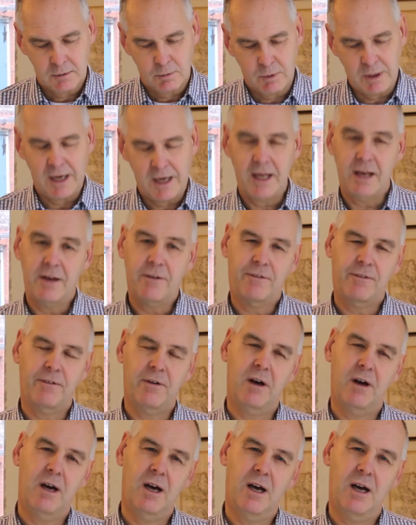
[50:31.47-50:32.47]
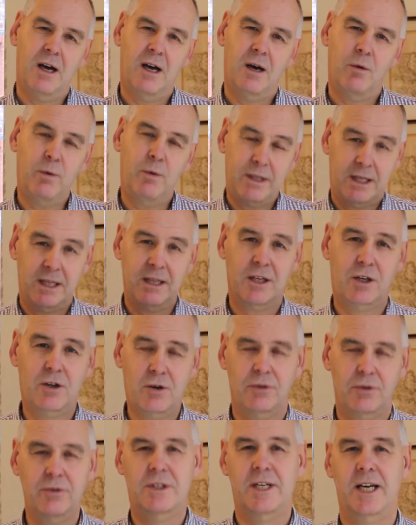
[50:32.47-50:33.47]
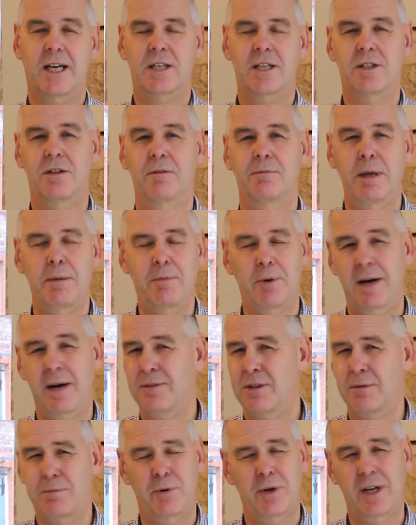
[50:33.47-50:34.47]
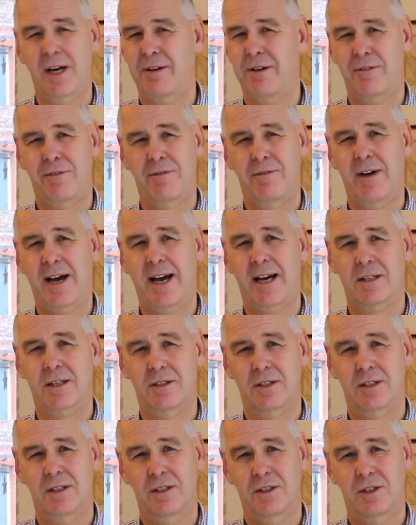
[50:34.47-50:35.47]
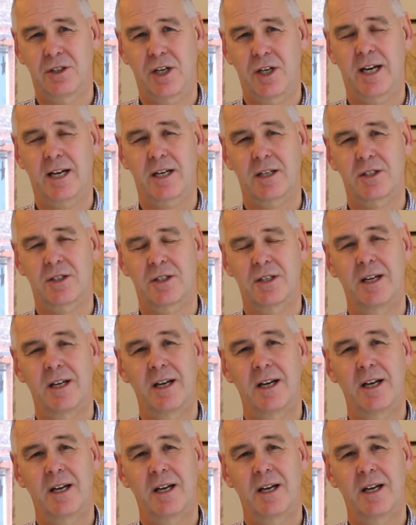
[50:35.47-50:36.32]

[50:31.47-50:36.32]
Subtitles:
We live within the context of people having to put out fact checks,